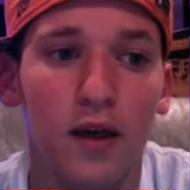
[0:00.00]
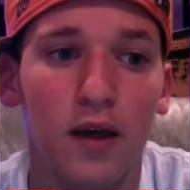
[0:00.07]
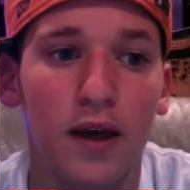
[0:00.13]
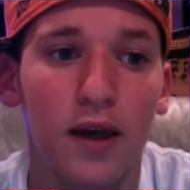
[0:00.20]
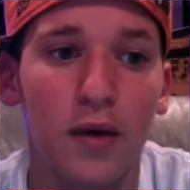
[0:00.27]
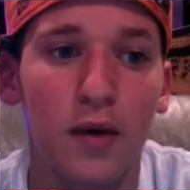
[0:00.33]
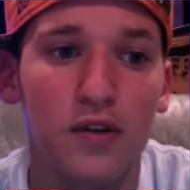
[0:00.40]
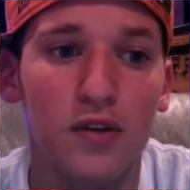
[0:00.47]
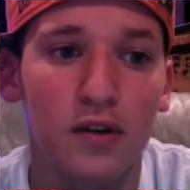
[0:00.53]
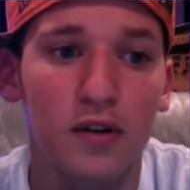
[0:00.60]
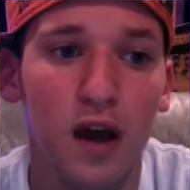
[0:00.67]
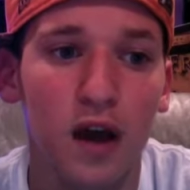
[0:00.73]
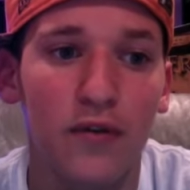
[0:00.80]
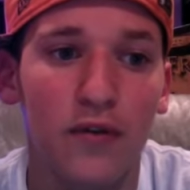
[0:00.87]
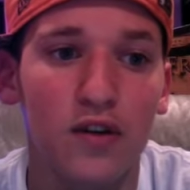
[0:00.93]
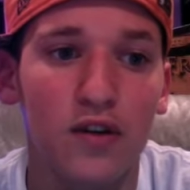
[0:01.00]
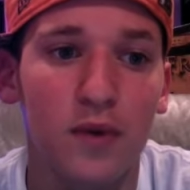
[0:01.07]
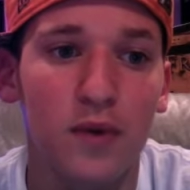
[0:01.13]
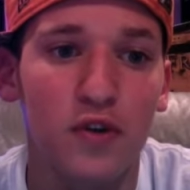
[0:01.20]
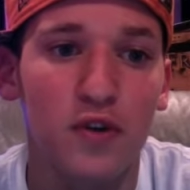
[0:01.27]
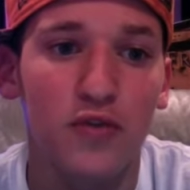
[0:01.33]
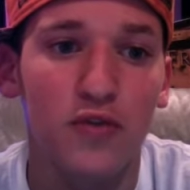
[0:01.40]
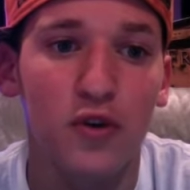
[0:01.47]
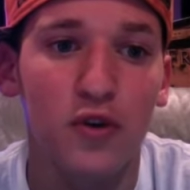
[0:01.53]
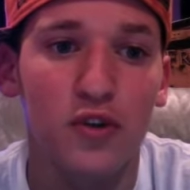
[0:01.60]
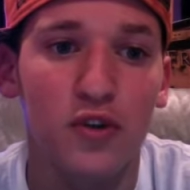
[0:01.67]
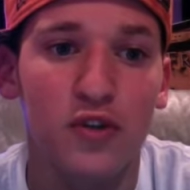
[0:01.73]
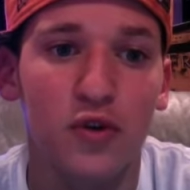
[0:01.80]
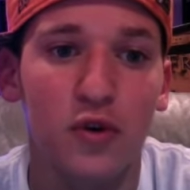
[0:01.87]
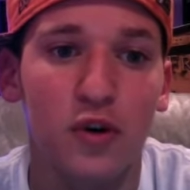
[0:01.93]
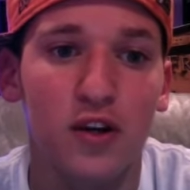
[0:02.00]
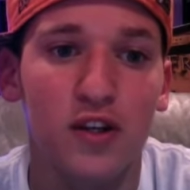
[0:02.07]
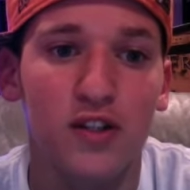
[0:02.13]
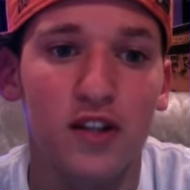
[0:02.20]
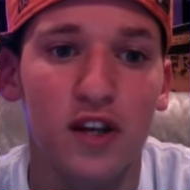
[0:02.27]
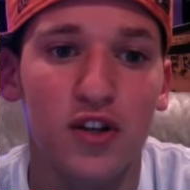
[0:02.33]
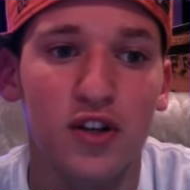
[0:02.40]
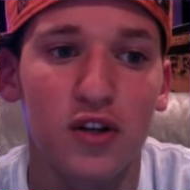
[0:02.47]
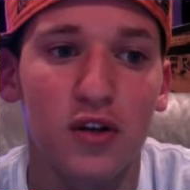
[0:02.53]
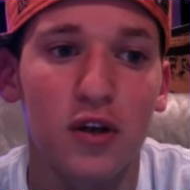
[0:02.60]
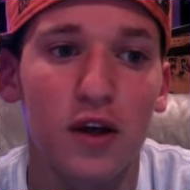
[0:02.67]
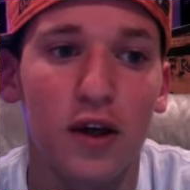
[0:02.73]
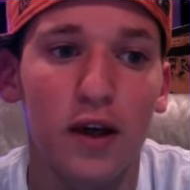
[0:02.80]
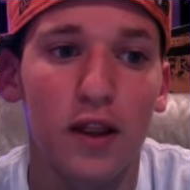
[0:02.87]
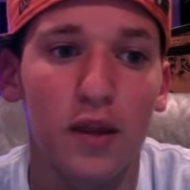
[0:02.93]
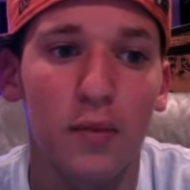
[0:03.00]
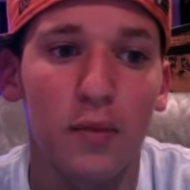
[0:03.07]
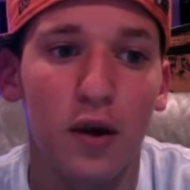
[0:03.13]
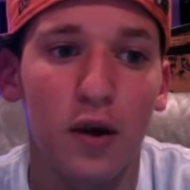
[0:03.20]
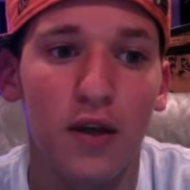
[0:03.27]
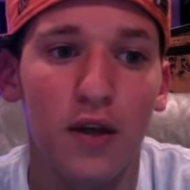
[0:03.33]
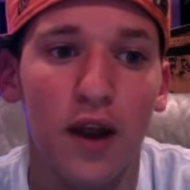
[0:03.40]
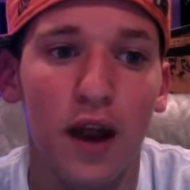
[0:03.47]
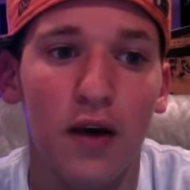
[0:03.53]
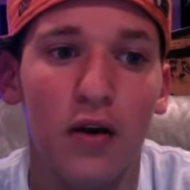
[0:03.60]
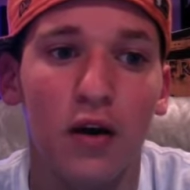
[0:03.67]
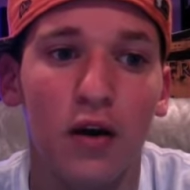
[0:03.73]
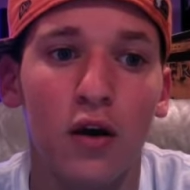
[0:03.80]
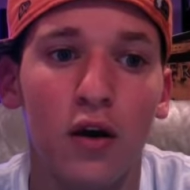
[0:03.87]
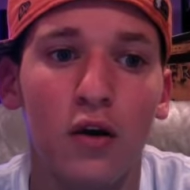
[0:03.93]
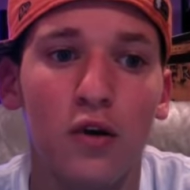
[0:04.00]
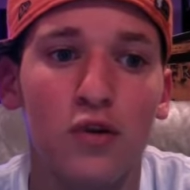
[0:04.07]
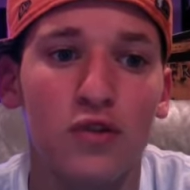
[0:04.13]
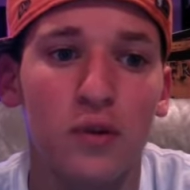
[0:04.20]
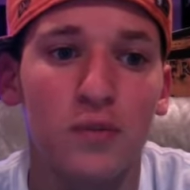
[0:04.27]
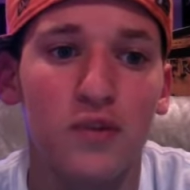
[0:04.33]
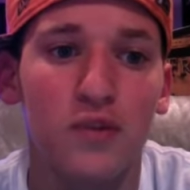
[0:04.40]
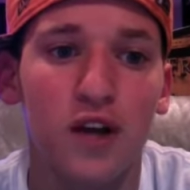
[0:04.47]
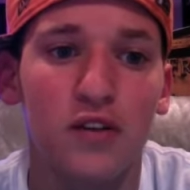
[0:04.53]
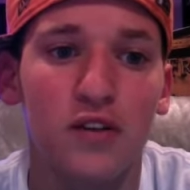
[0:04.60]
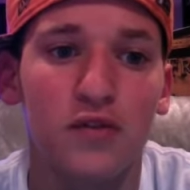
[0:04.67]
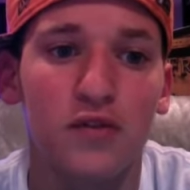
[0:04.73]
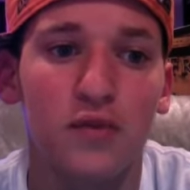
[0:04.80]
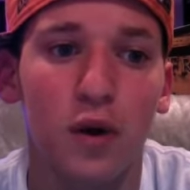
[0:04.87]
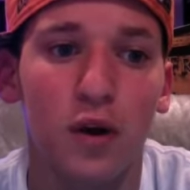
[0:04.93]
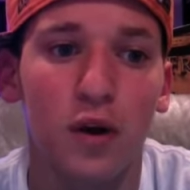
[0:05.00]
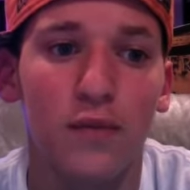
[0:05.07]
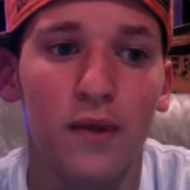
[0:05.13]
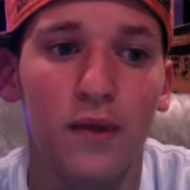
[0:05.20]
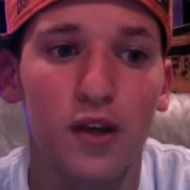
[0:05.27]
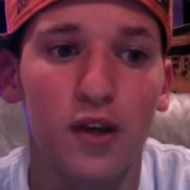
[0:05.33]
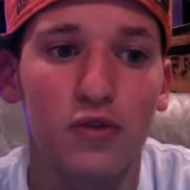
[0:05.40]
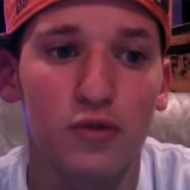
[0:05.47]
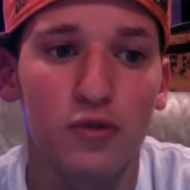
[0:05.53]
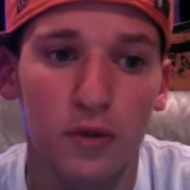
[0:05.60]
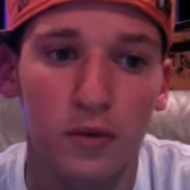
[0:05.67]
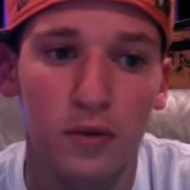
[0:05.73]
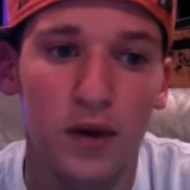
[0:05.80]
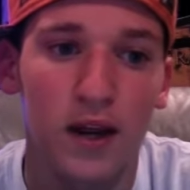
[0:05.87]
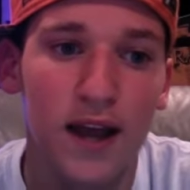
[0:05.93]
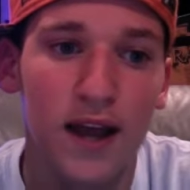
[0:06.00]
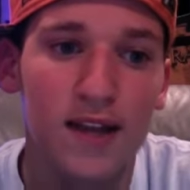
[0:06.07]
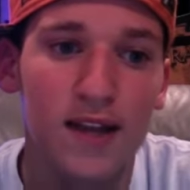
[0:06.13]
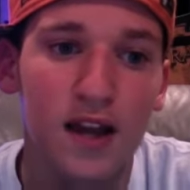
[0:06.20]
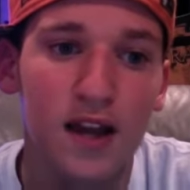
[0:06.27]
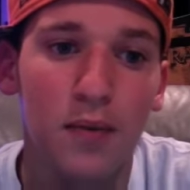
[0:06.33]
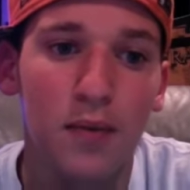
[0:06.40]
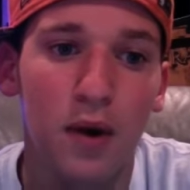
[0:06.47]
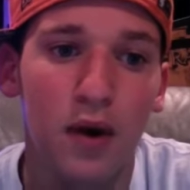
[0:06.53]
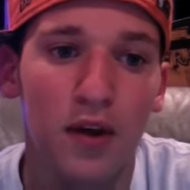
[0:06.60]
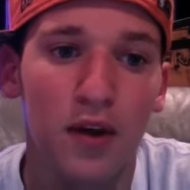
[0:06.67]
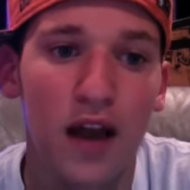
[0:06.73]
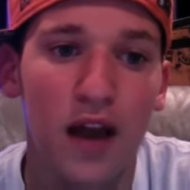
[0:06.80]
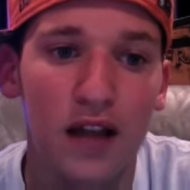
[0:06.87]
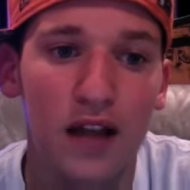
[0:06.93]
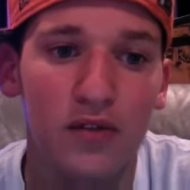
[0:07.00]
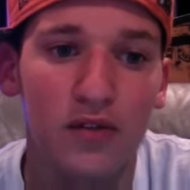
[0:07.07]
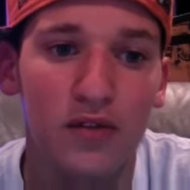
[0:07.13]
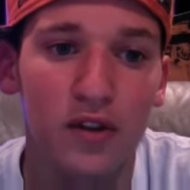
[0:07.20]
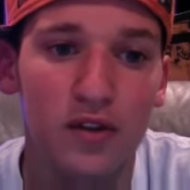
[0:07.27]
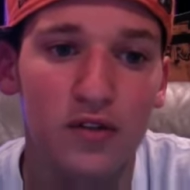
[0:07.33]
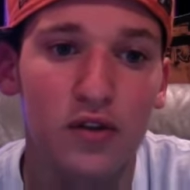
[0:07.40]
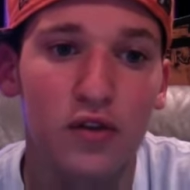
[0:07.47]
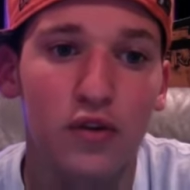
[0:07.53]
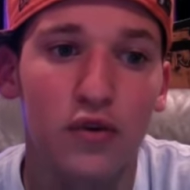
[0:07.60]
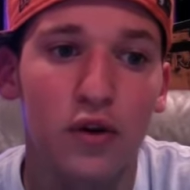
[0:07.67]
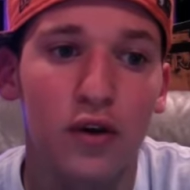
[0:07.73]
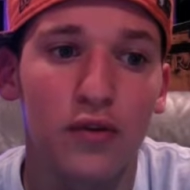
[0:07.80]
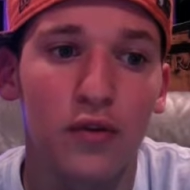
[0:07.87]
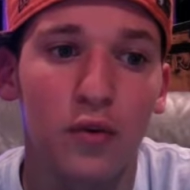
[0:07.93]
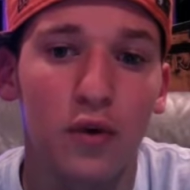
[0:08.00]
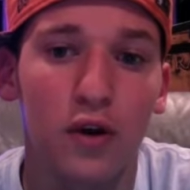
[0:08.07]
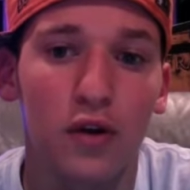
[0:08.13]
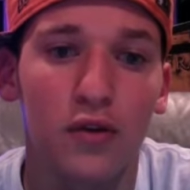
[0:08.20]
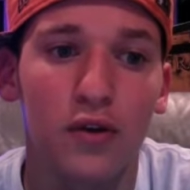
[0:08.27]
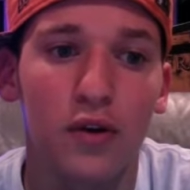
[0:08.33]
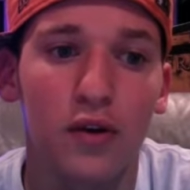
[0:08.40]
It was a covert special forces organization in the apartheid era whose objectives were to eliminate anti-apartheid activists throughout the world,